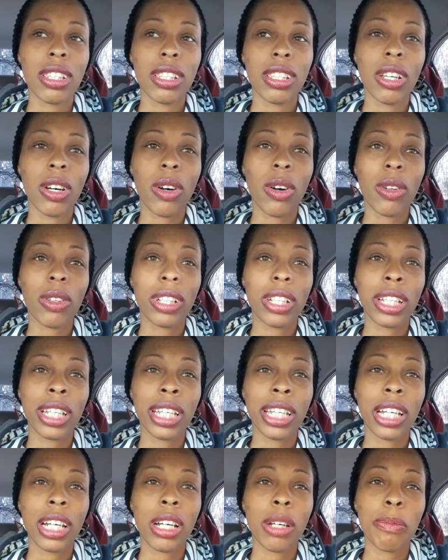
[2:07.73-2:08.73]
the
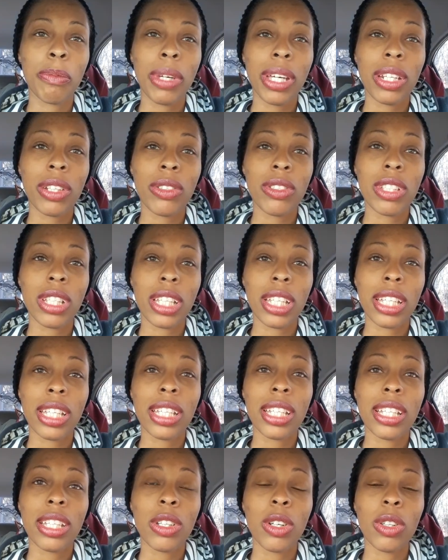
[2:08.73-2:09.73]
only
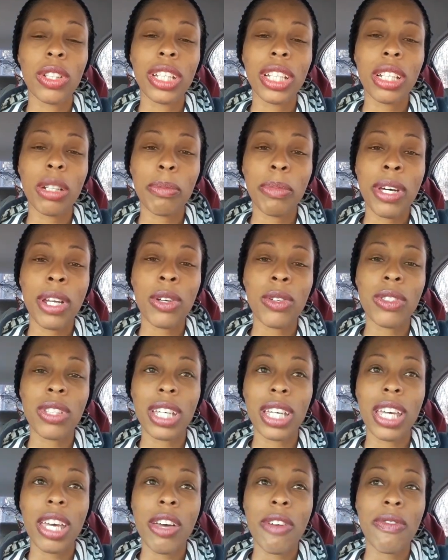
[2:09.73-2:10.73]
penalty, you only get a
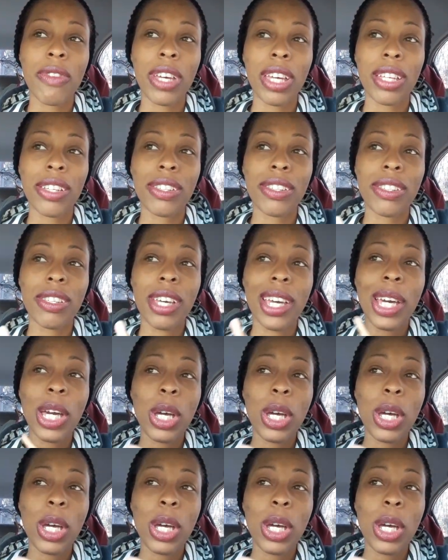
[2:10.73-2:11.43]
penalty if it's